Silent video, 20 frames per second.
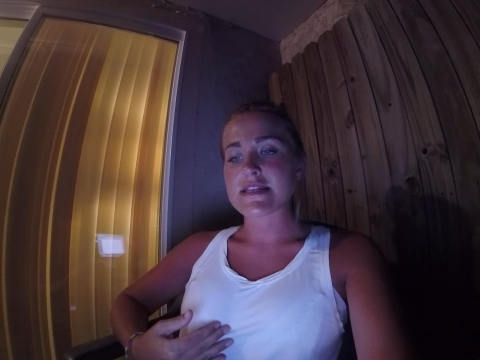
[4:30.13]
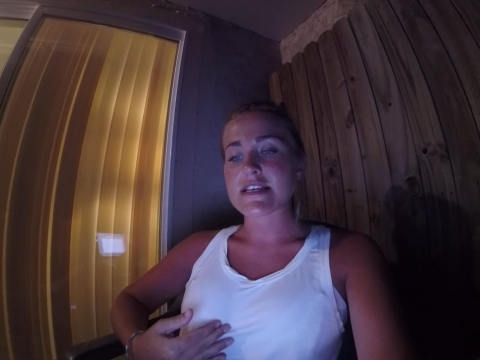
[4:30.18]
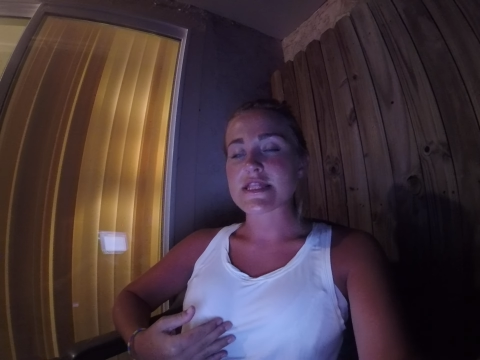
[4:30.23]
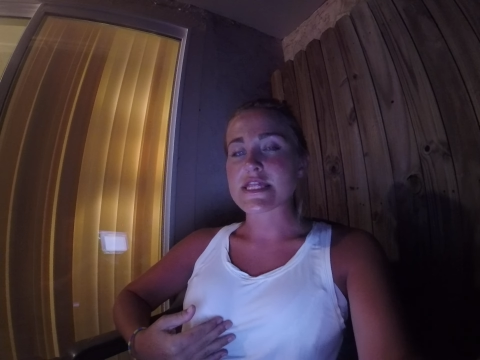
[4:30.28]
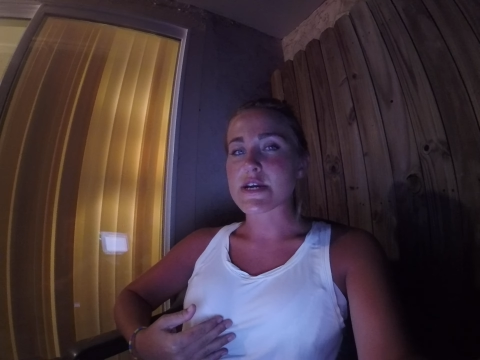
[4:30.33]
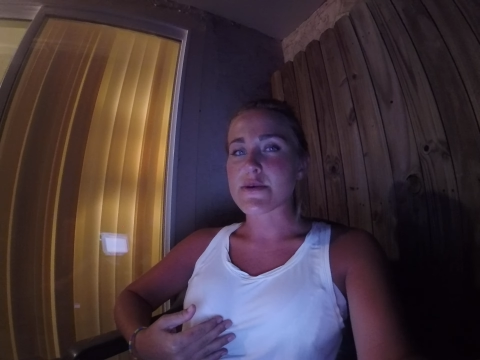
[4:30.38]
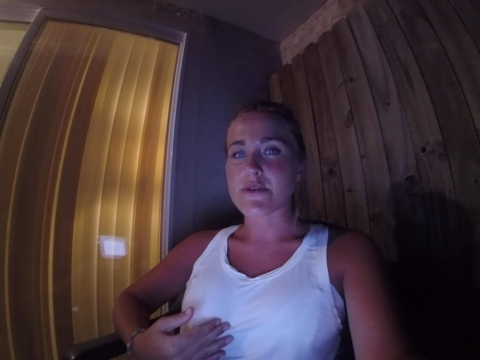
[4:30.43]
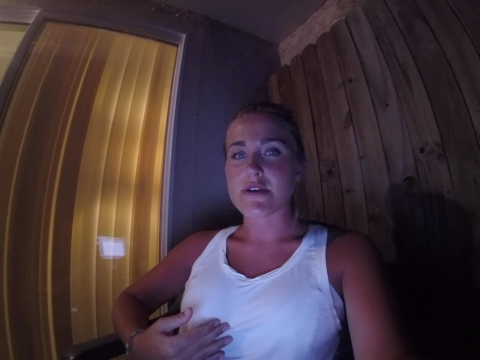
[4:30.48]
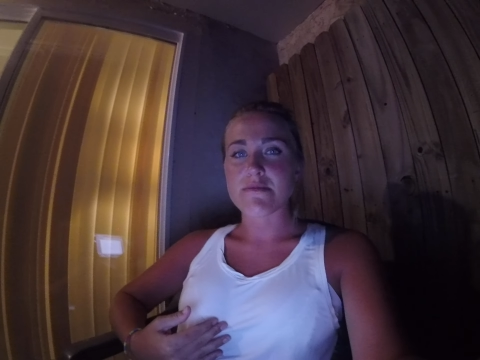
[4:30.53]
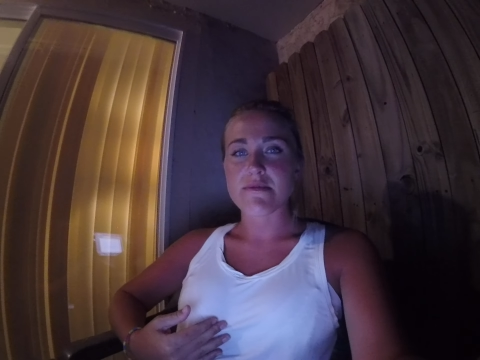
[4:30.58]
that
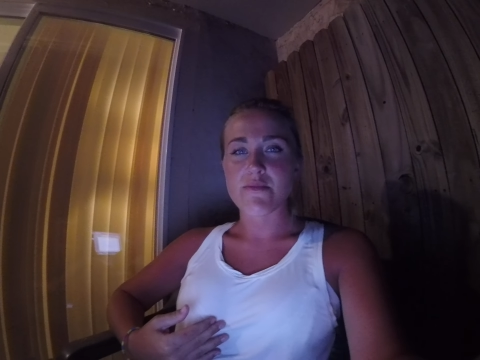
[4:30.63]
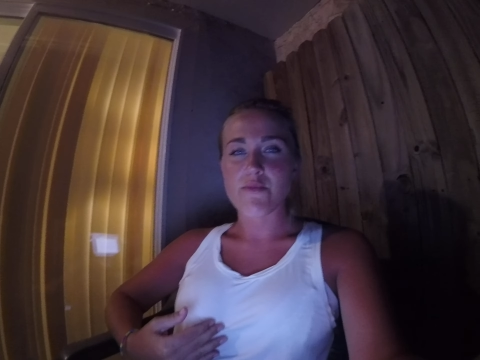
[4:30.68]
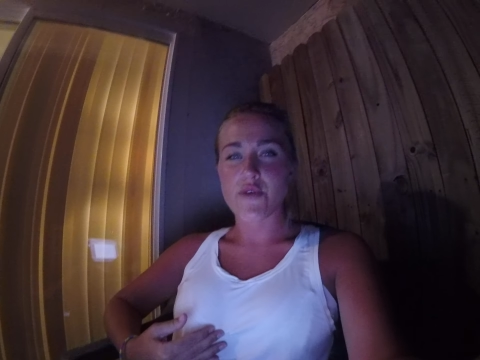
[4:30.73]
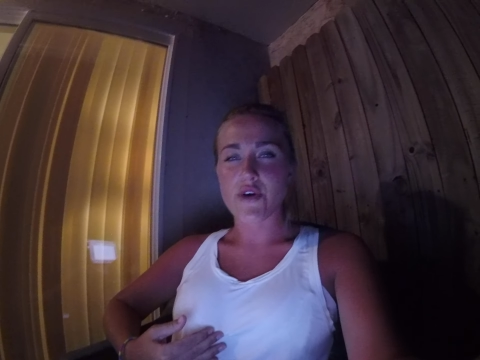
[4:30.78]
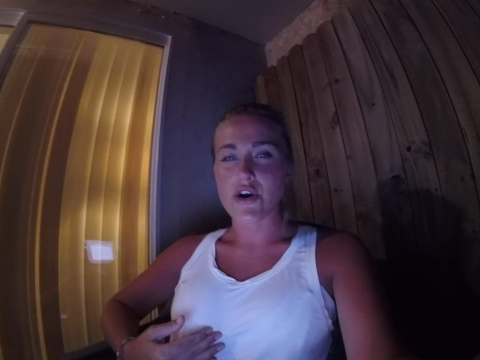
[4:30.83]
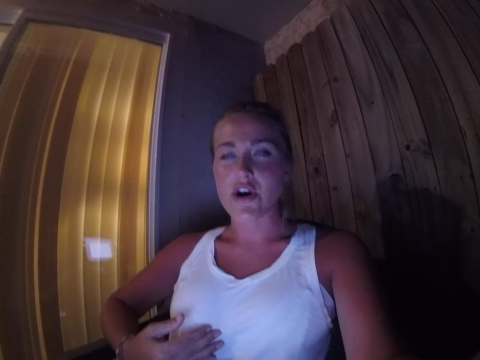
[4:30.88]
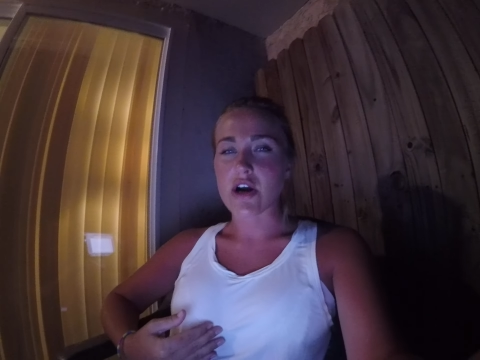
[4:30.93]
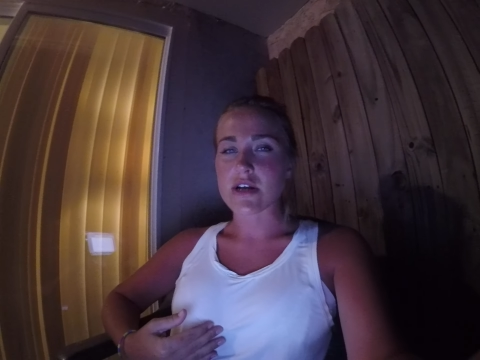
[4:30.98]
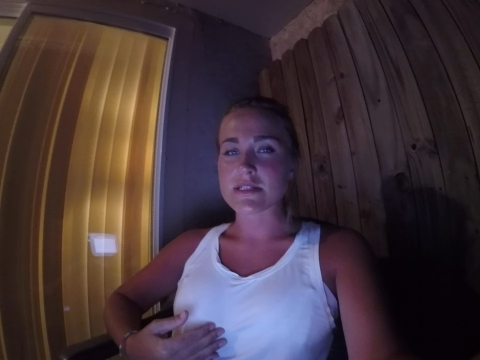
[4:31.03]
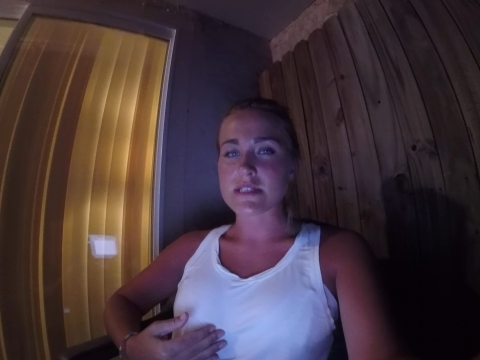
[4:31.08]
there would have been more
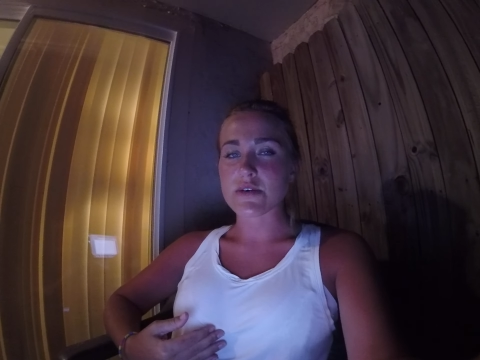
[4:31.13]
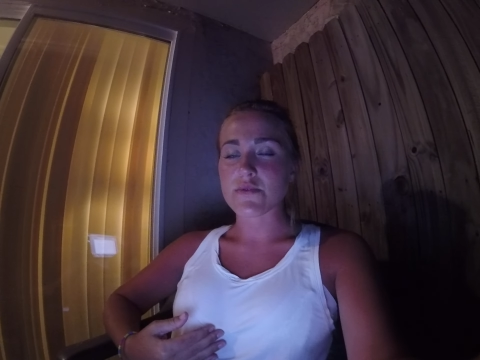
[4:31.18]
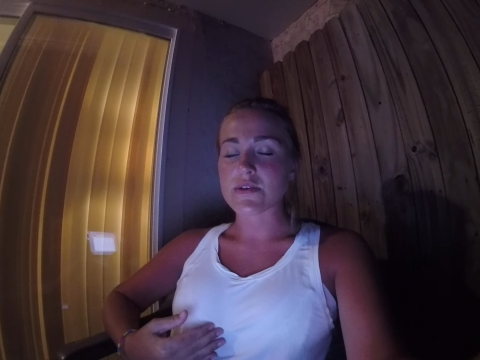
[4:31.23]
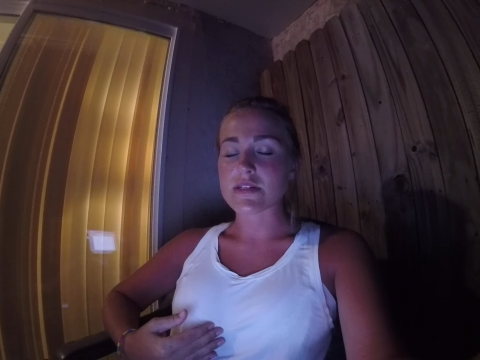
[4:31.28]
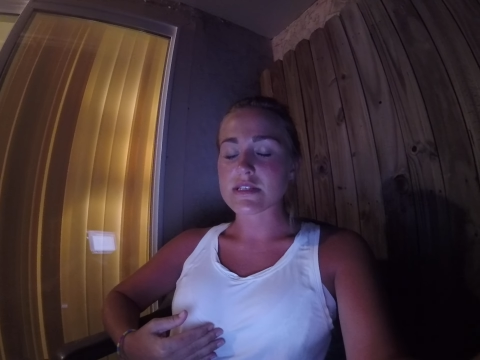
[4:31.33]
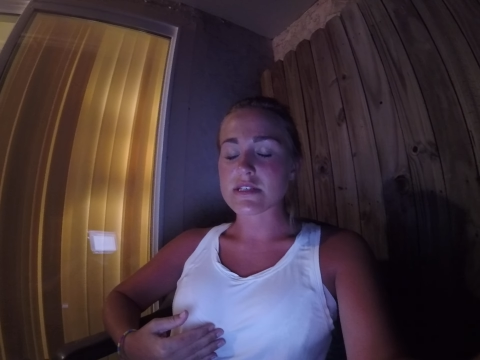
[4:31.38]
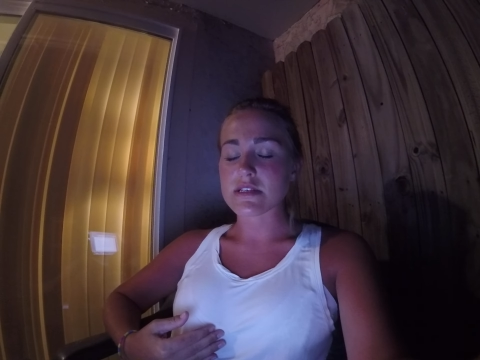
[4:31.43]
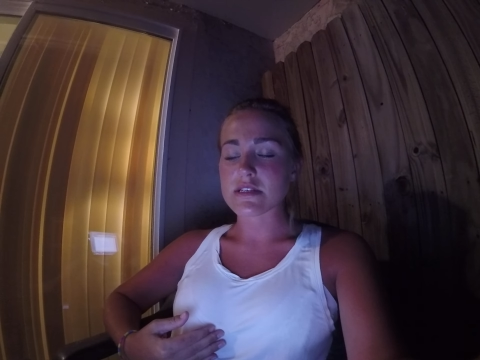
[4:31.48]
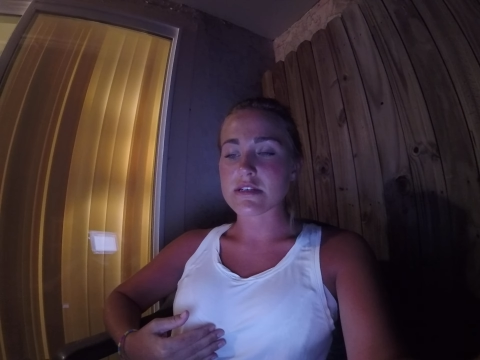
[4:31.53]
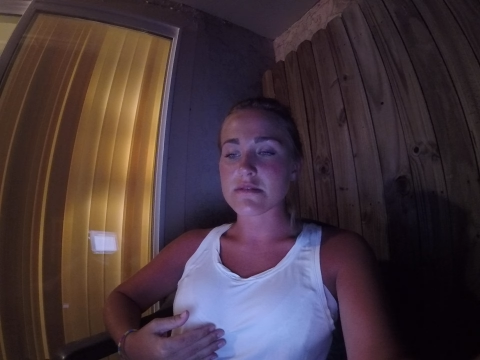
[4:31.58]

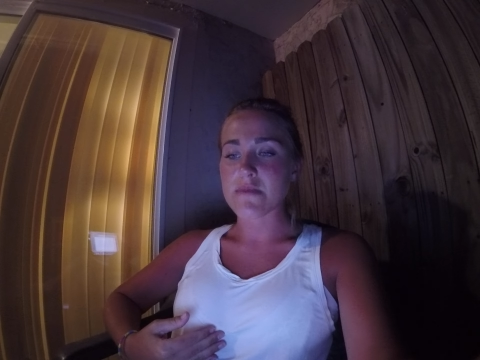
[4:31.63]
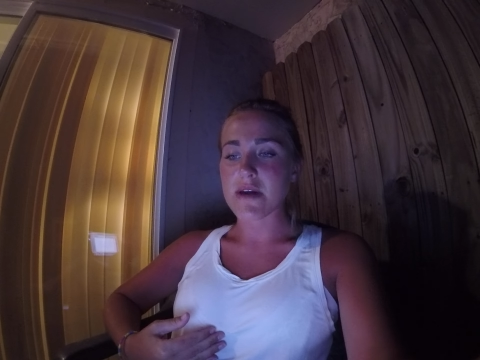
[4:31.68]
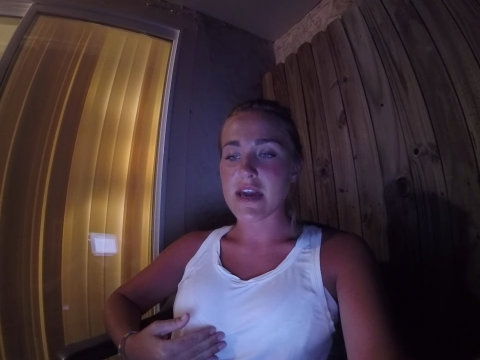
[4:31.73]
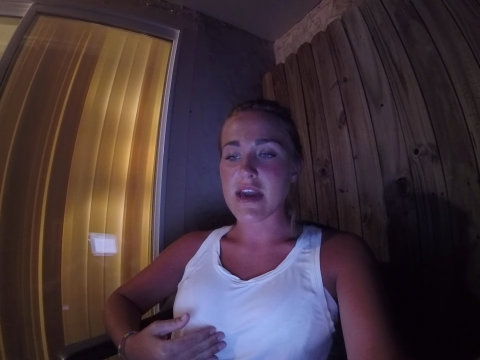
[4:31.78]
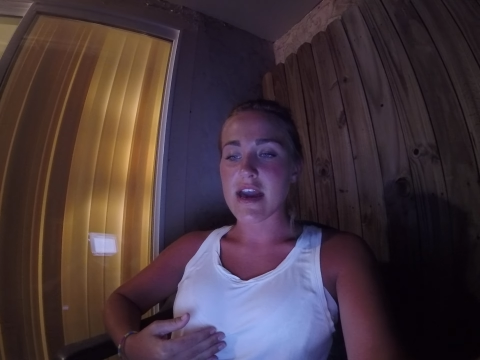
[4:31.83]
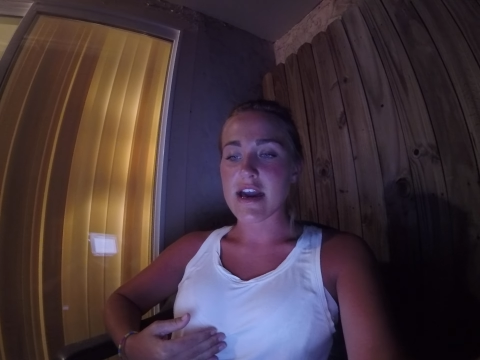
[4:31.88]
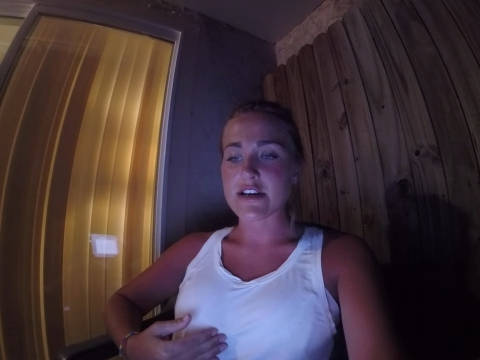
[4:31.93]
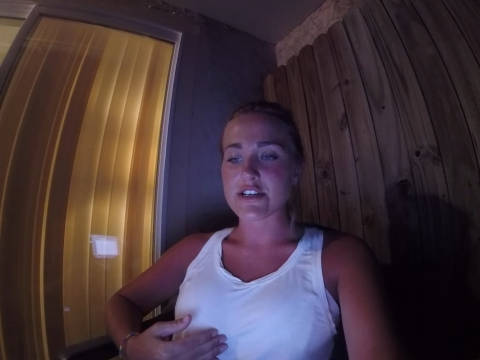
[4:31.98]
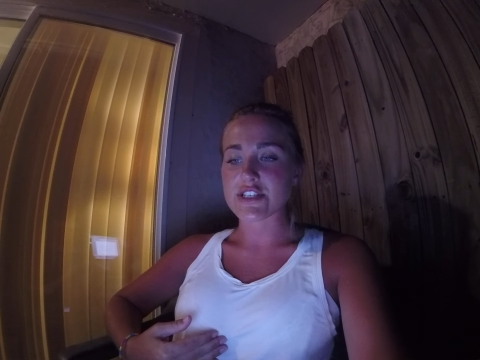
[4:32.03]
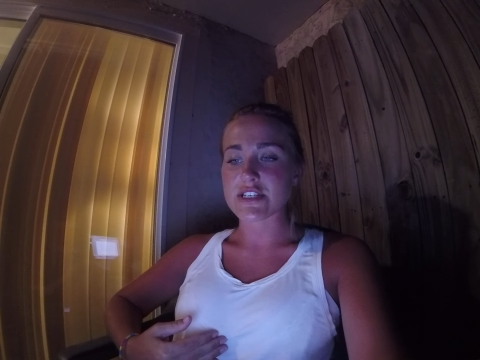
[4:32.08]
consequences to my
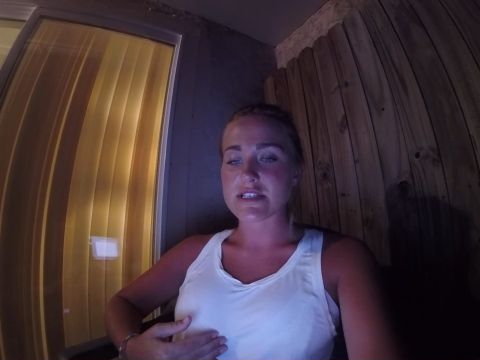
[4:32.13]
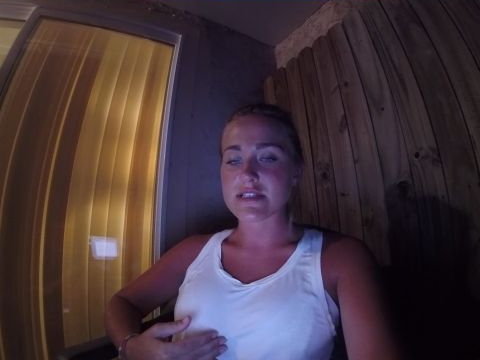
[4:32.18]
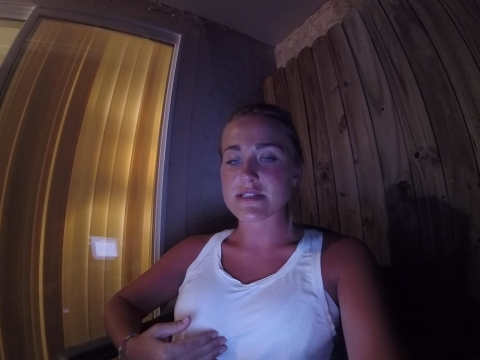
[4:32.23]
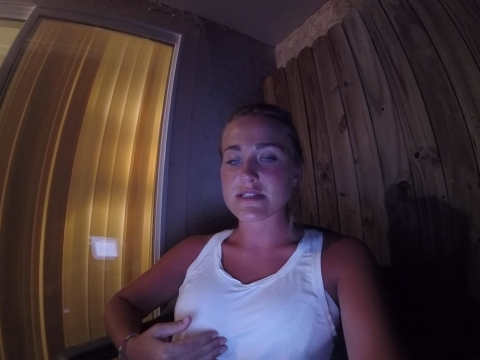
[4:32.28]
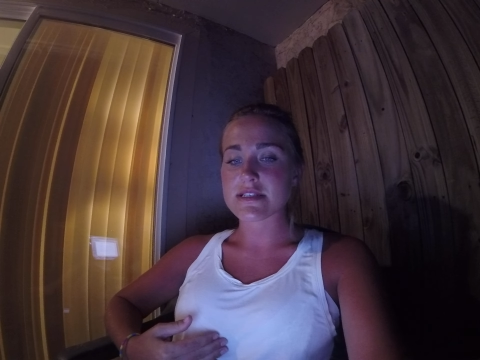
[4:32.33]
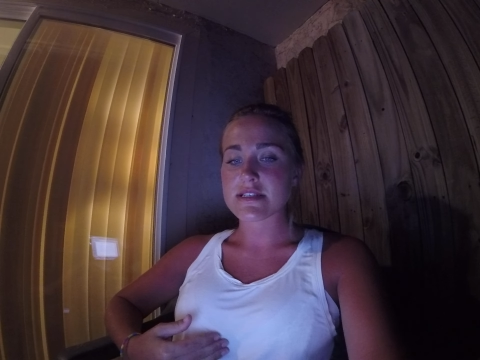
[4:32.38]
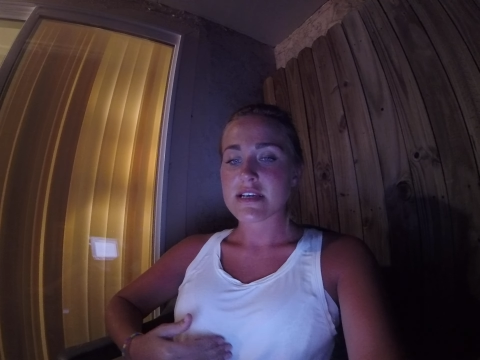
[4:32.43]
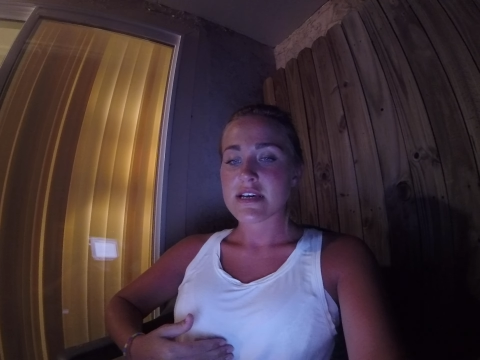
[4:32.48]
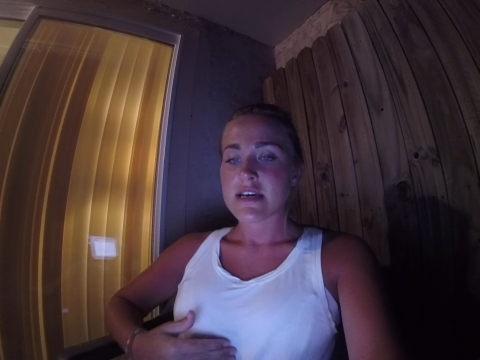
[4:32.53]
actions.